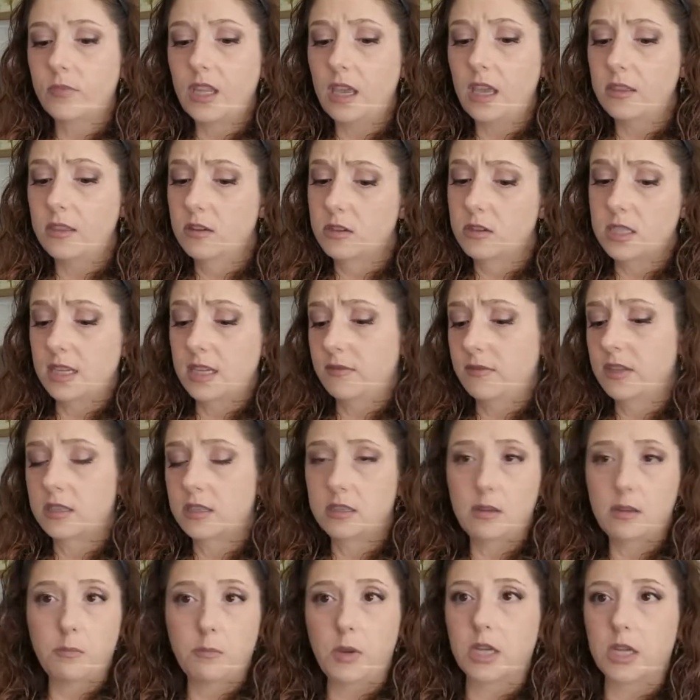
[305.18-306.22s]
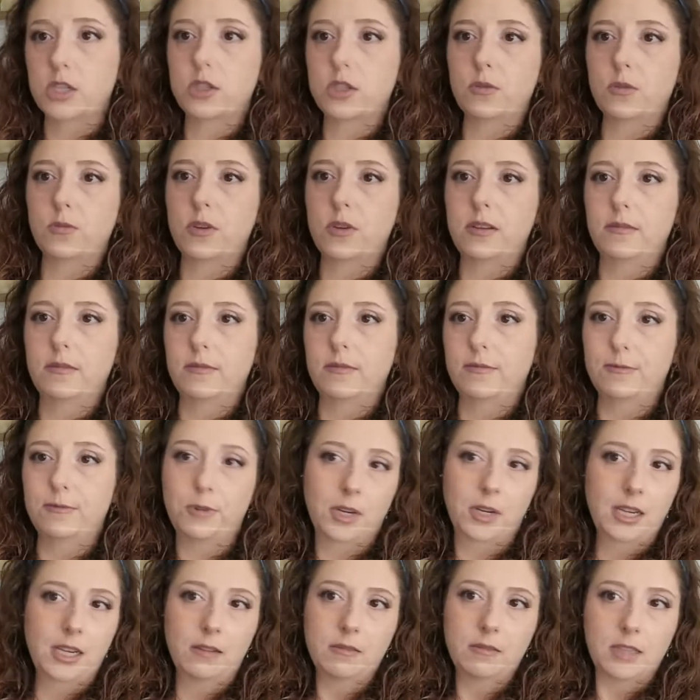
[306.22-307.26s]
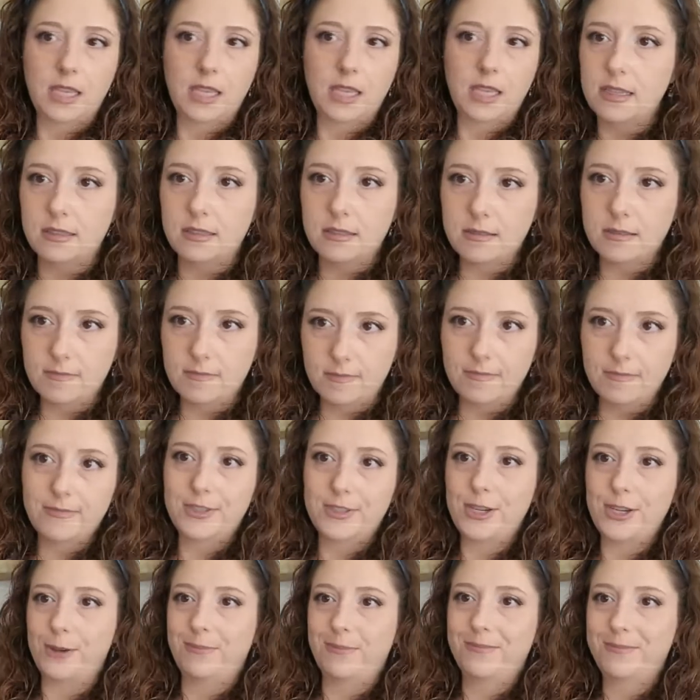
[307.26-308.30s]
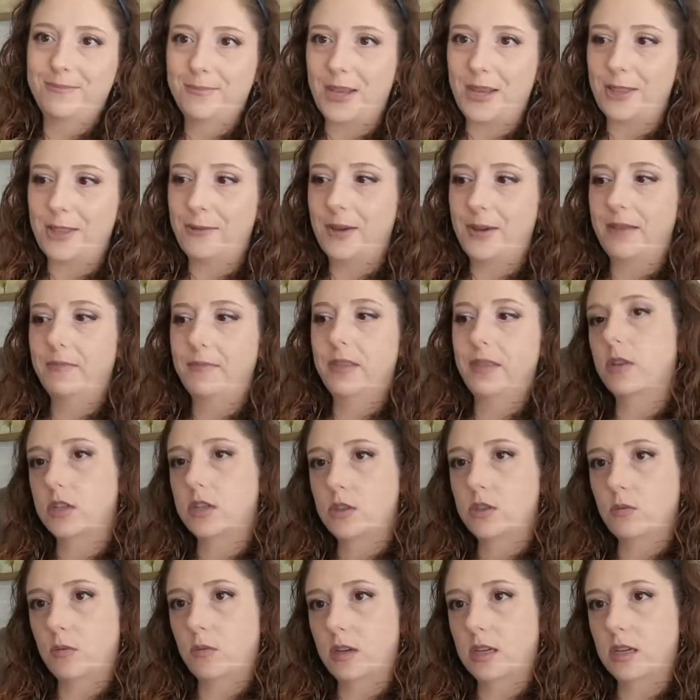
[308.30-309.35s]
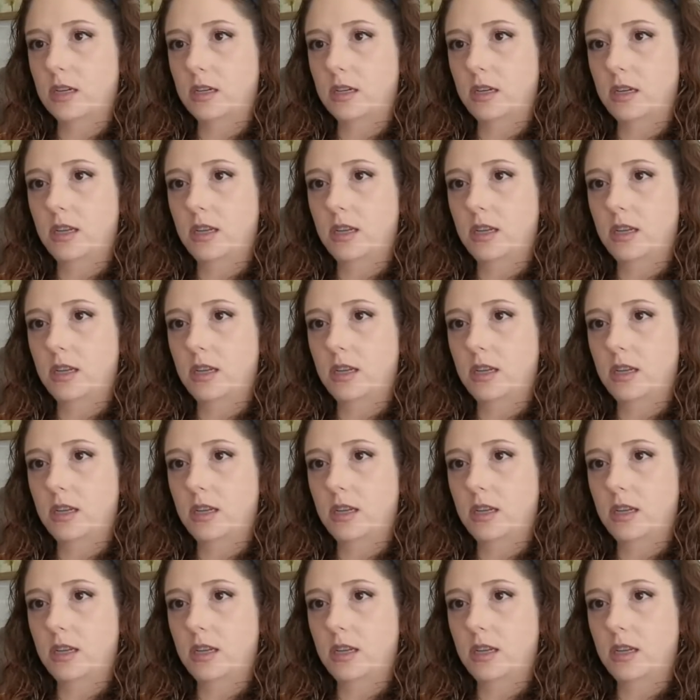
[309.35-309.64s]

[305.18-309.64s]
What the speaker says: There's even some books written for kids too, by the way. First one